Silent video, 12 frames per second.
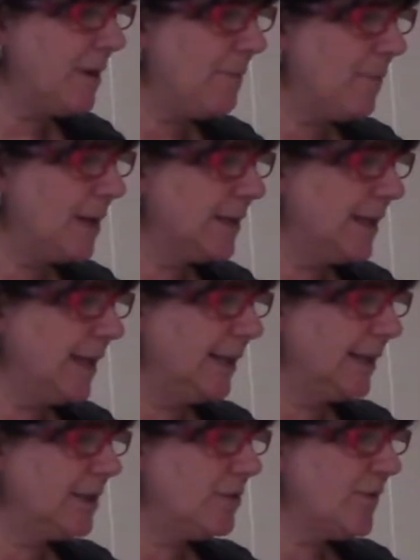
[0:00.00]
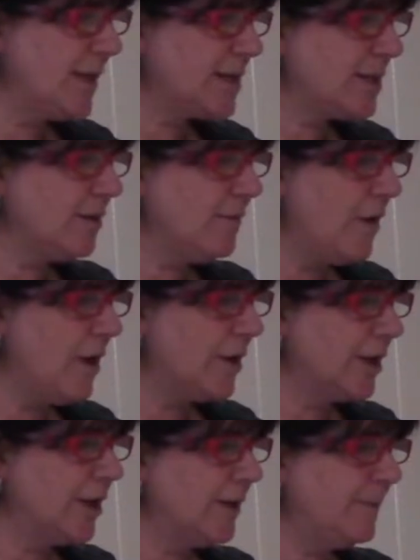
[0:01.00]
pump rate thing, the intravascular
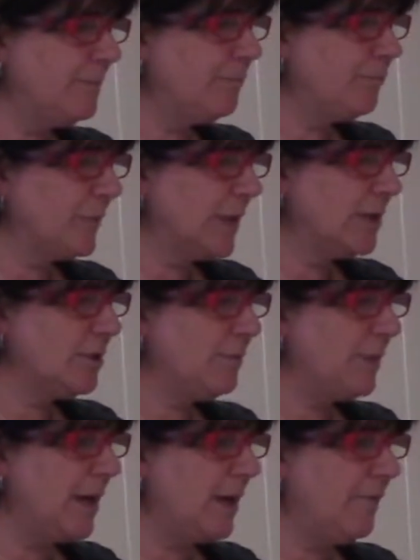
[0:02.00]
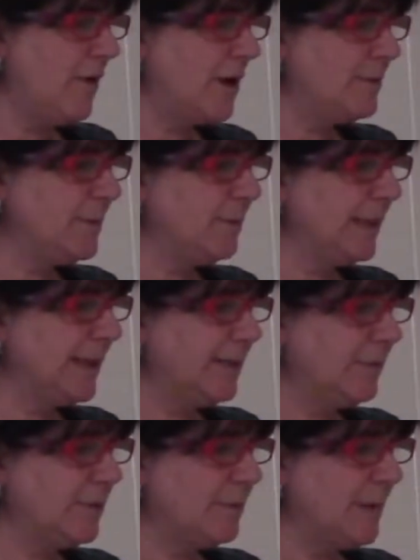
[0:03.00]
volume. Is her volume
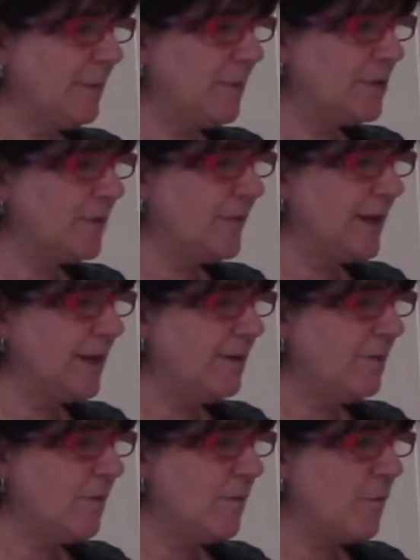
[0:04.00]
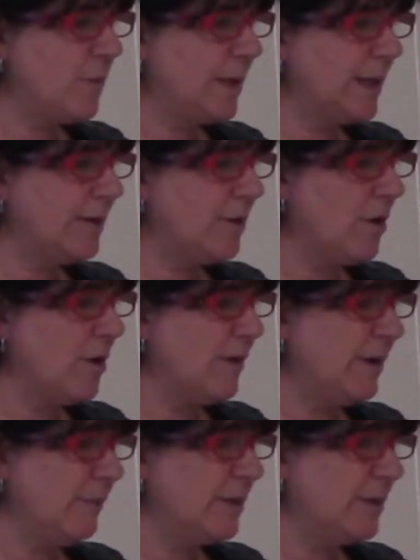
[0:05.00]
depleted with a blood pressure of 80 over 40 and a heart rate